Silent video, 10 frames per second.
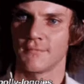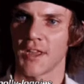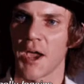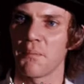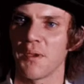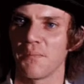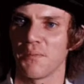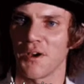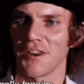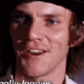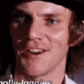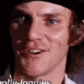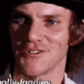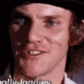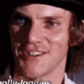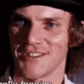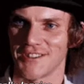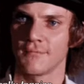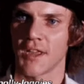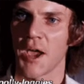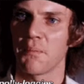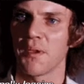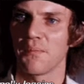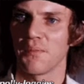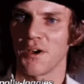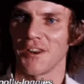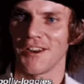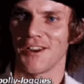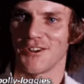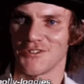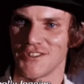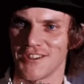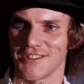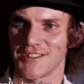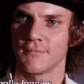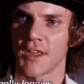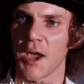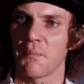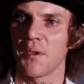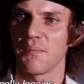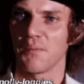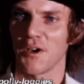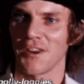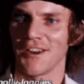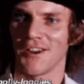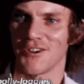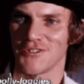The words we use today are totally different, or a lot of them are totally different